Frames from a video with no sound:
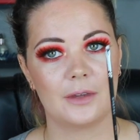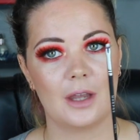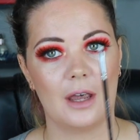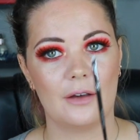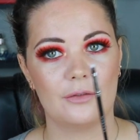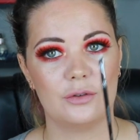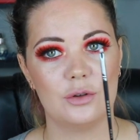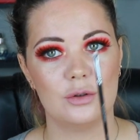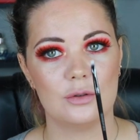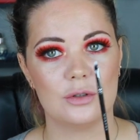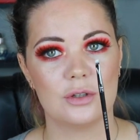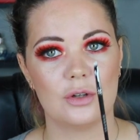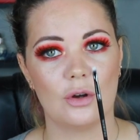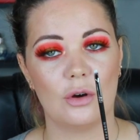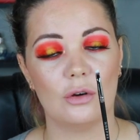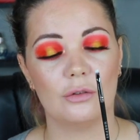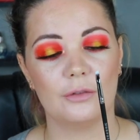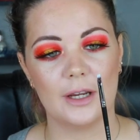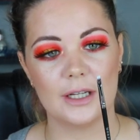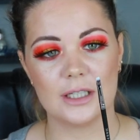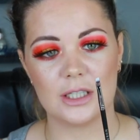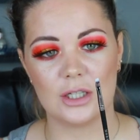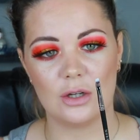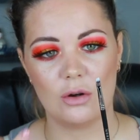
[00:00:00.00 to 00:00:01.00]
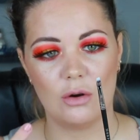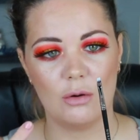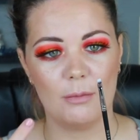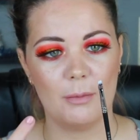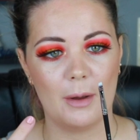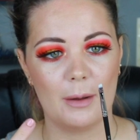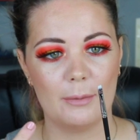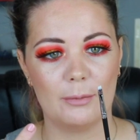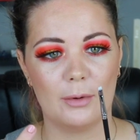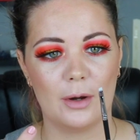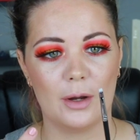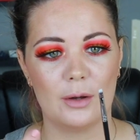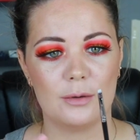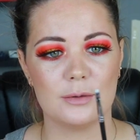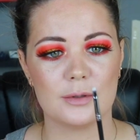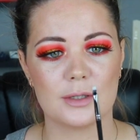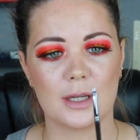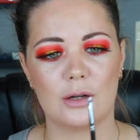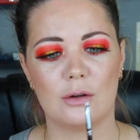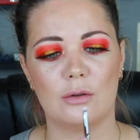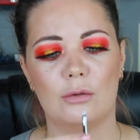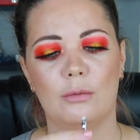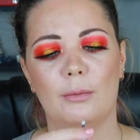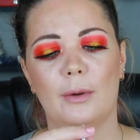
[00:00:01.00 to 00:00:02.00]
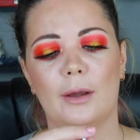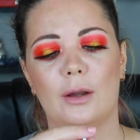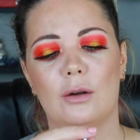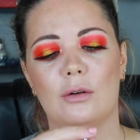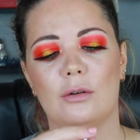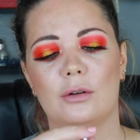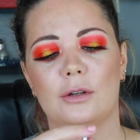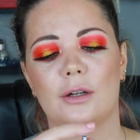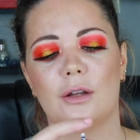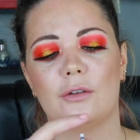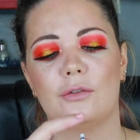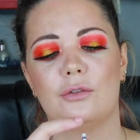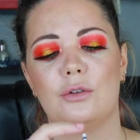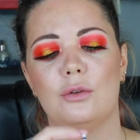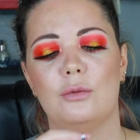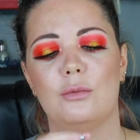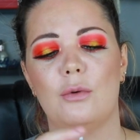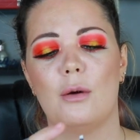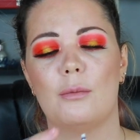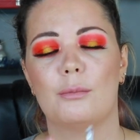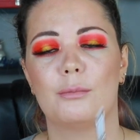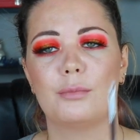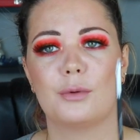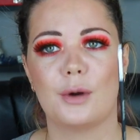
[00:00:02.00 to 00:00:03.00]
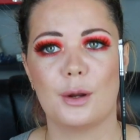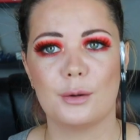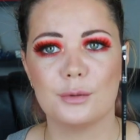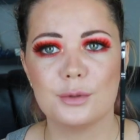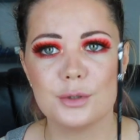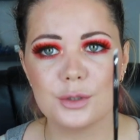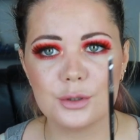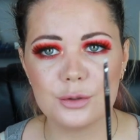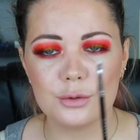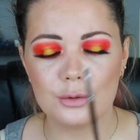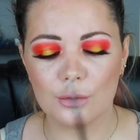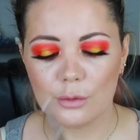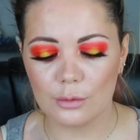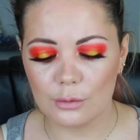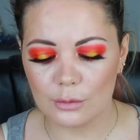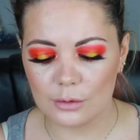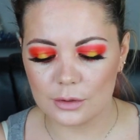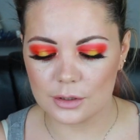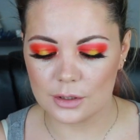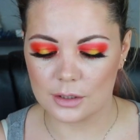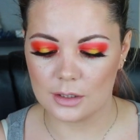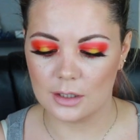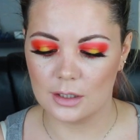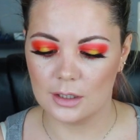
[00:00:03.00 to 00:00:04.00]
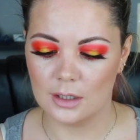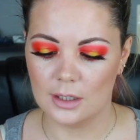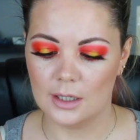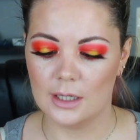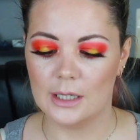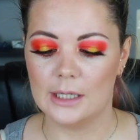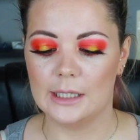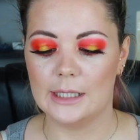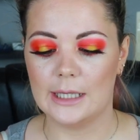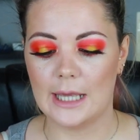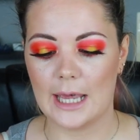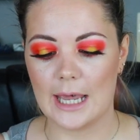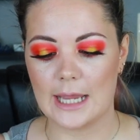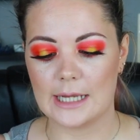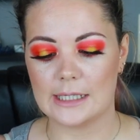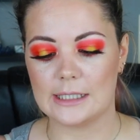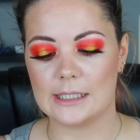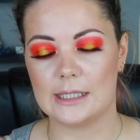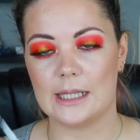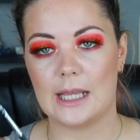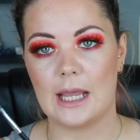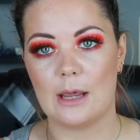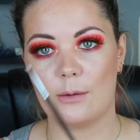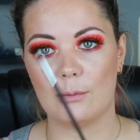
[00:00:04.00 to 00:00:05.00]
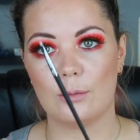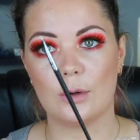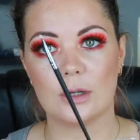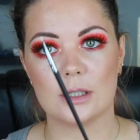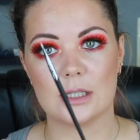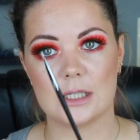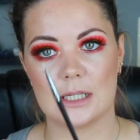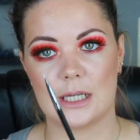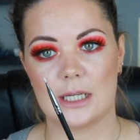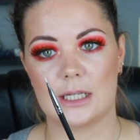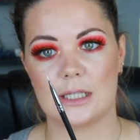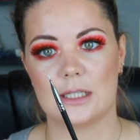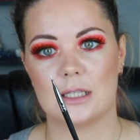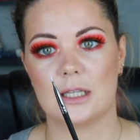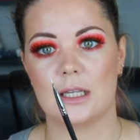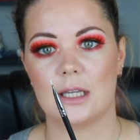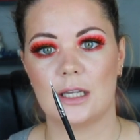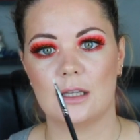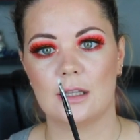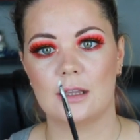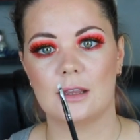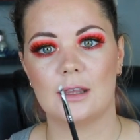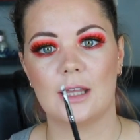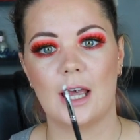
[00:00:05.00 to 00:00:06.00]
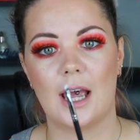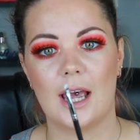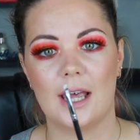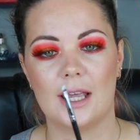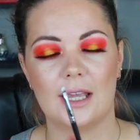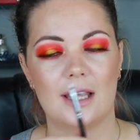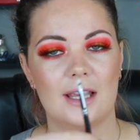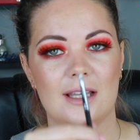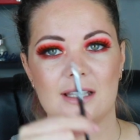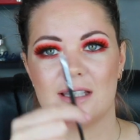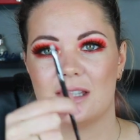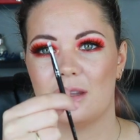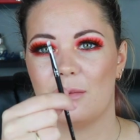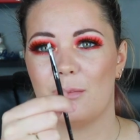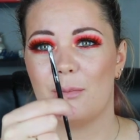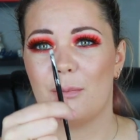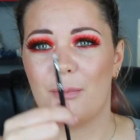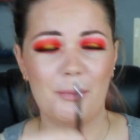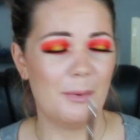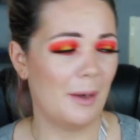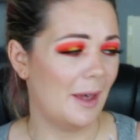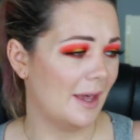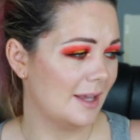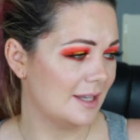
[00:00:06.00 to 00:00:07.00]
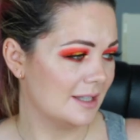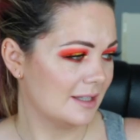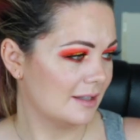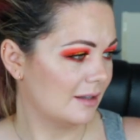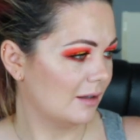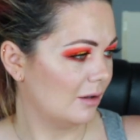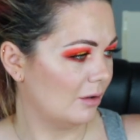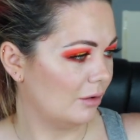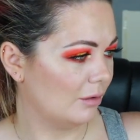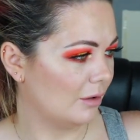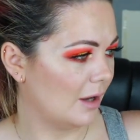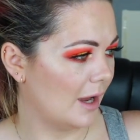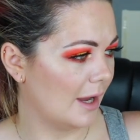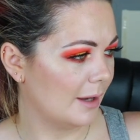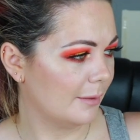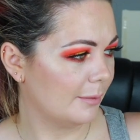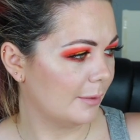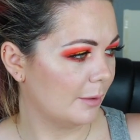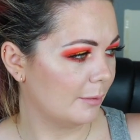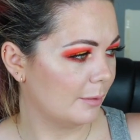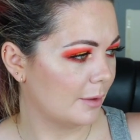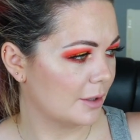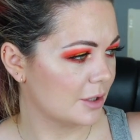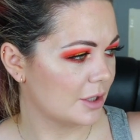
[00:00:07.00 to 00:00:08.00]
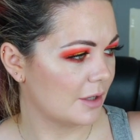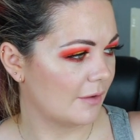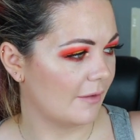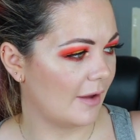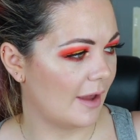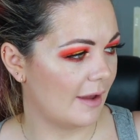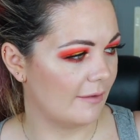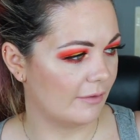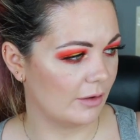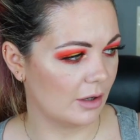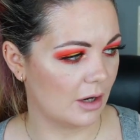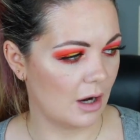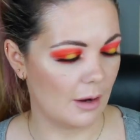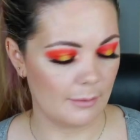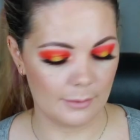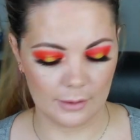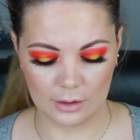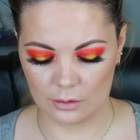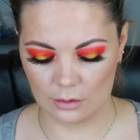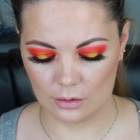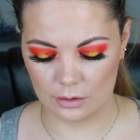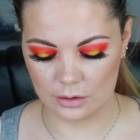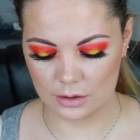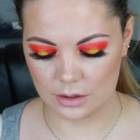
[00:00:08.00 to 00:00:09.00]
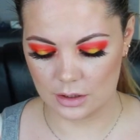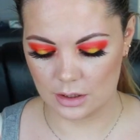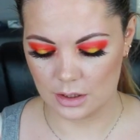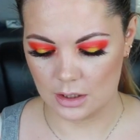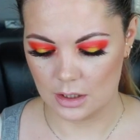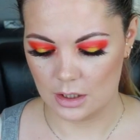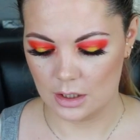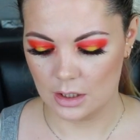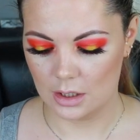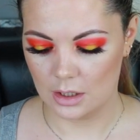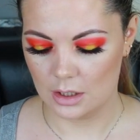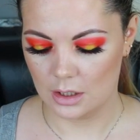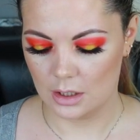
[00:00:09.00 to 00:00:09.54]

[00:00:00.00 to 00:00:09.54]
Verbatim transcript: I've used it already on my brows, and oh my god, if you want brow strokes, get the M160. That is the best little eyebrow brush I've ever come across.